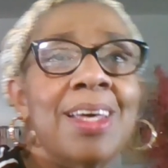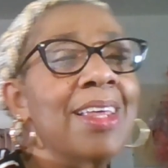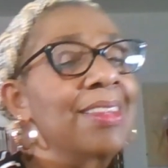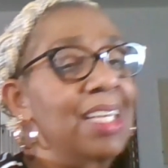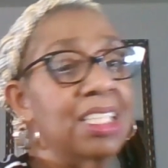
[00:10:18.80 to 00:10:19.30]

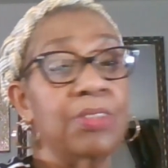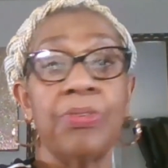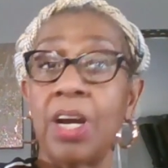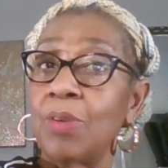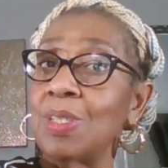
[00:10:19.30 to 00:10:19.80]
this
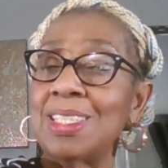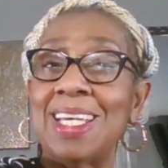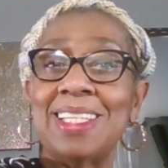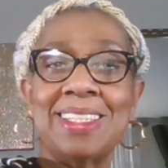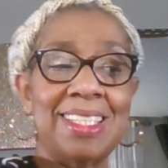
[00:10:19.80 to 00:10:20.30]
fragrance
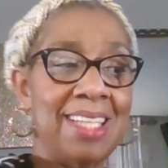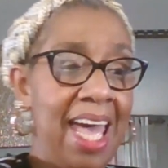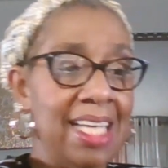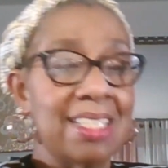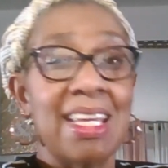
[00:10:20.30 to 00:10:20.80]
is
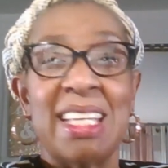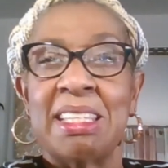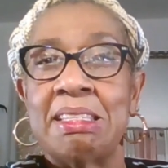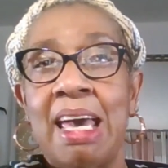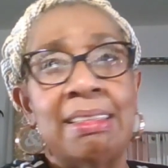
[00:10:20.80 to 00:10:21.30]
nice. It's
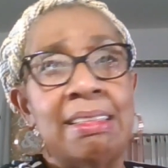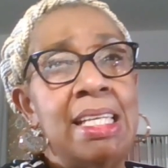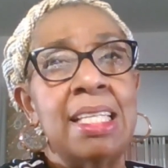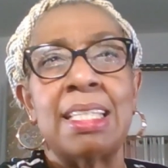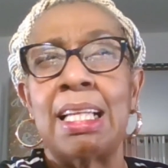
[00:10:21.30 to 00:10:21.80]

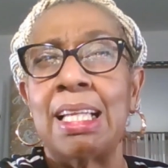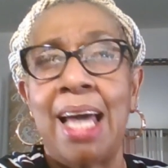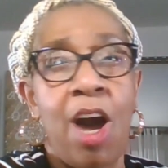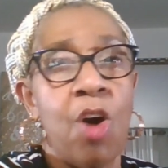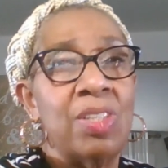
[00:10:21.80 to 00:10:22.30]
sexy. It's
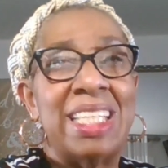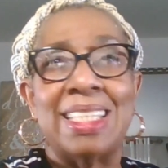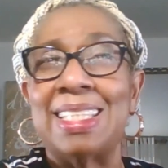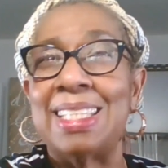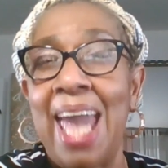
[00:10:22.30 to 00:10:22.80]
loud. It
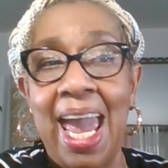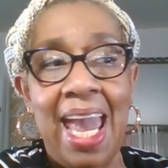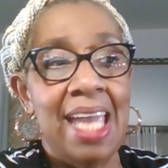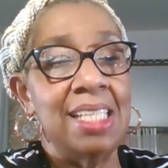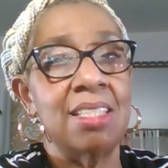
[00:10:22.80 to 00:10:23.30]

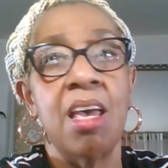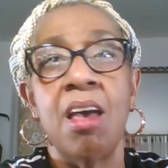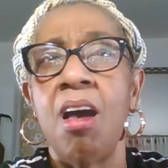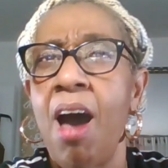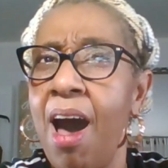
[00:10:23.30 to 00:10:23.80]
stays.
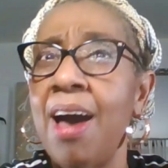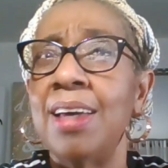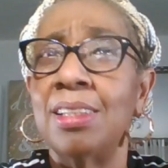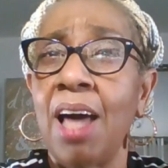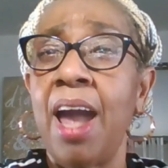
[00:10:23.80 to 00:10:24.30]
I
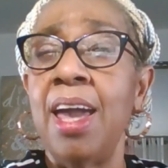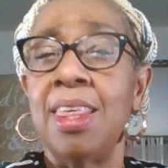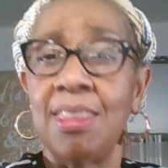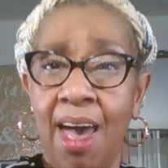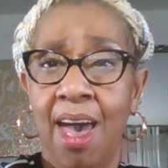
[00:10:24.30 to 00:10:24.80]
like
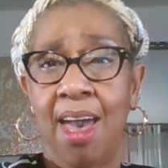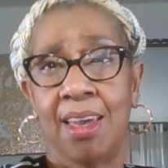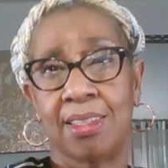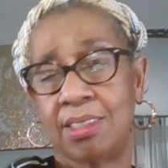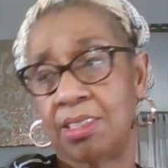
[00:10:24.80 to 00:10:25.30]

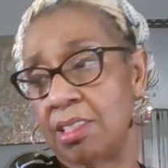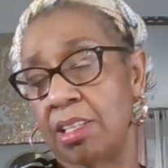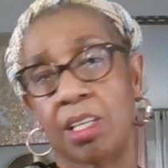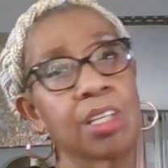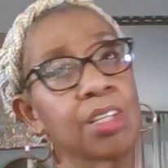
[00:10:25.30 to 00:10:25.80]
that.
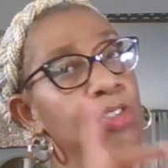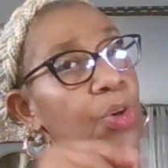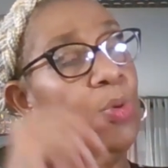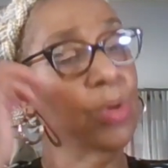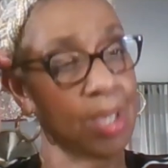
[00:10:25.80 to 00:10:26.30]

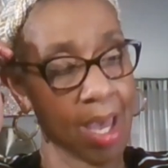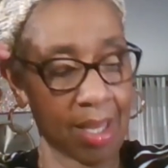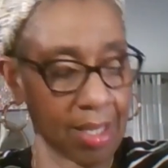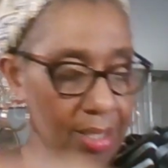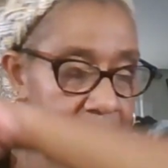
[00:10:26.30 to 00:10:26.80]
So,
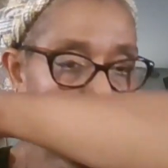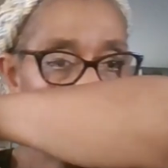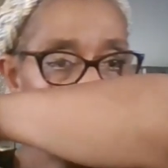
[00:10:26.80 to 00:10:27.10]
yes.